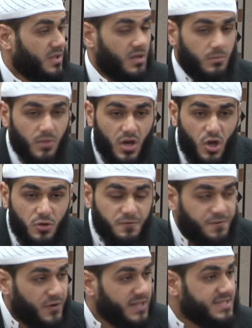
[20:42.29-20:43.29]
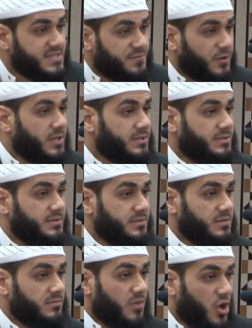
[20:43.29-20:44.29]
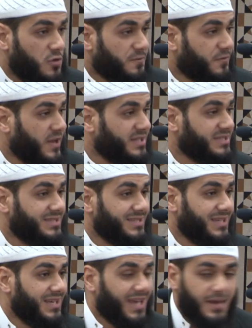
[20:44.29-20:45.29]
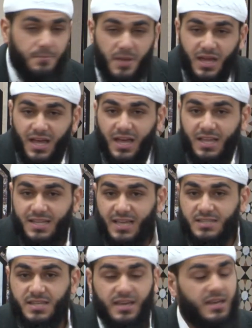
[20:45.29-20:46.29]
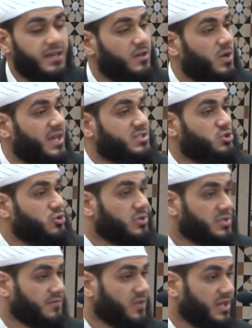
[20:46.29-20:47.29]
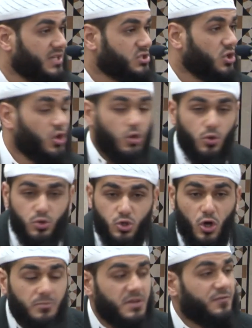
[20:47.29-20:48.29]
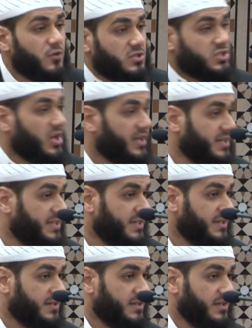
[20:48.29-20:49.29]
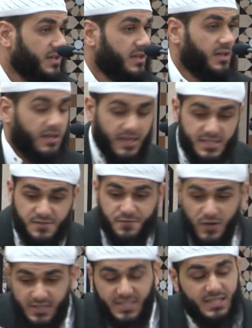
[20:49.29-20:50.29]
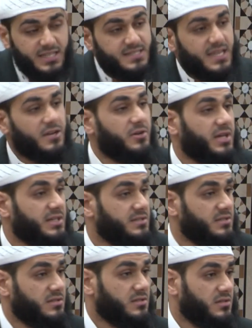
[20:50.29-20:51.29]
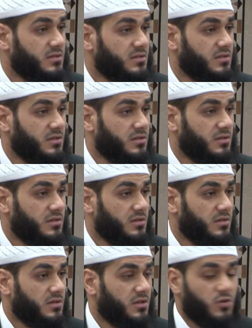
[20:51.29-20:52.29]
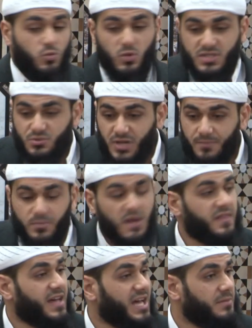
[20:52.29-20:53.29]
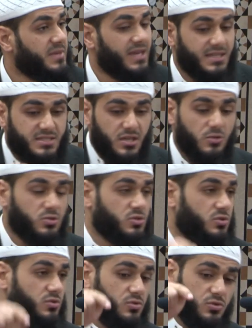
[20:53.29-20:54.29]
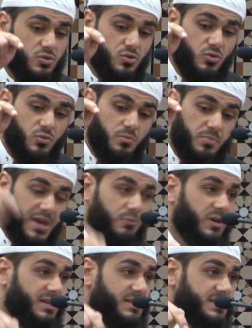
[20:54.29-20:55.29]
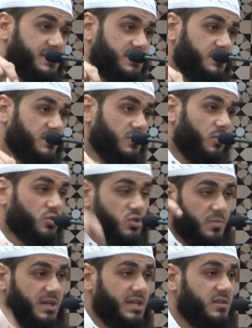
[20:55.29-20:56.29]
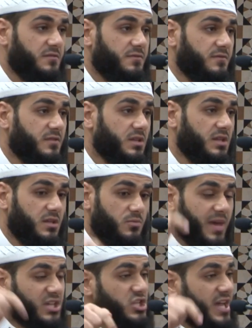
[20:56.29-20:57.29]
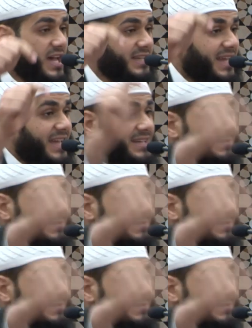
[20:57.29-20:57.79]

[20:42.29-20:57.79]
My own friend's friend, my own friend, a student of knowledge who taught me for an entire year. His friend in his area was grabbed by the army and told to bear witness or to believe, make shahada in